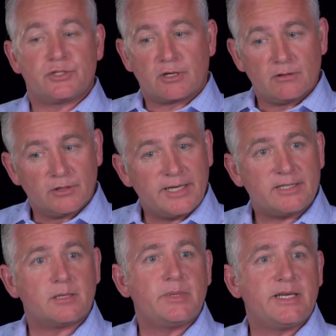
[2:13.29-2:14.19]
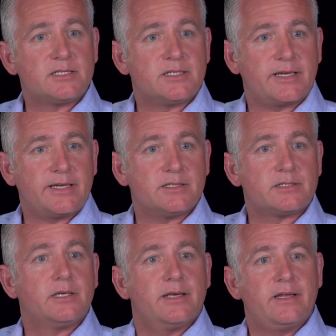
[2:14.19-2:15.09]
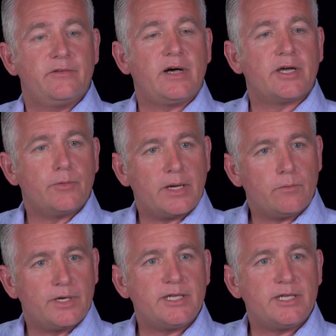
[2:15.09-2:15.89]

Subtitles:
to start looking at some of his tickets and evaluate